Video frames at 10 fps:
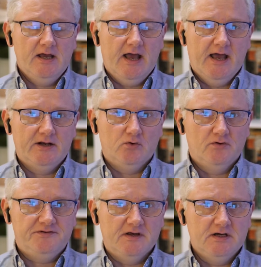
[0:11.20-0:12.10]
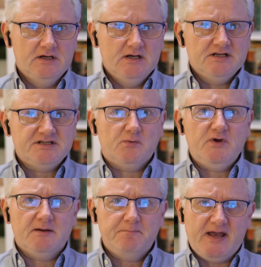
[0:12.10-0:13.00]
and author, so that we
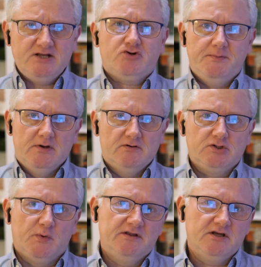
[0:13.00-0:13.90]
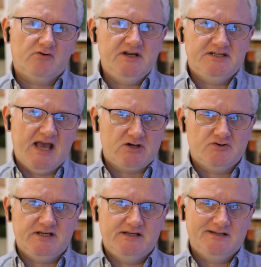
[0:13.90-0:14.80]
can pay tribute to one of the greatest
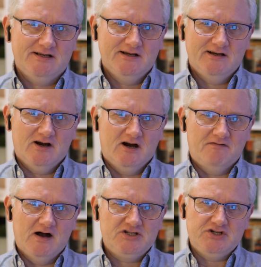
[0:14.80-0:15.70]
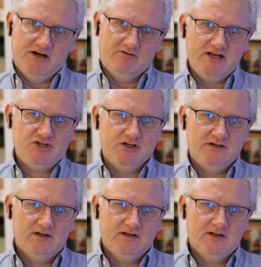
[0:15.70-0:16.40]
actresses of our generation,